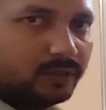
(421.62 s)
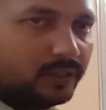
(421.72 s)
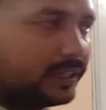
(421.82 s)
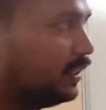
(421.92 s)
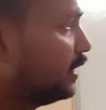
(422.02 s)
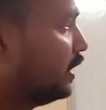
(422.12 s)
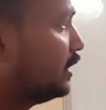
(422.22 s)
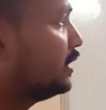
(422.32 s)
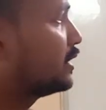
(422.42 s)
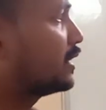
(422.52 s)
Okay,
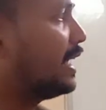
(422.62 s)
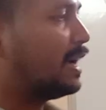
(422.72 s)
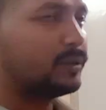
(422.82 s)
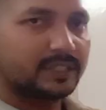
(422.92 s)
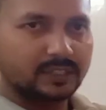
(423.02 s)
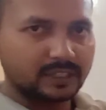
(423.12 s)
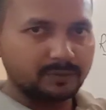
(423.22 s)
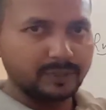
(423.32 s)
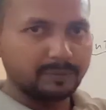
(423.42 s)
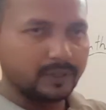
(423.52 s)
these are the lab
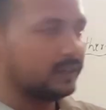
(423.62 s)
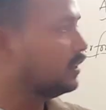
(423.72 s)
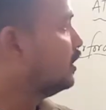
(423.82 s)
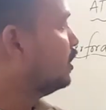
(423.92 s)
assistant people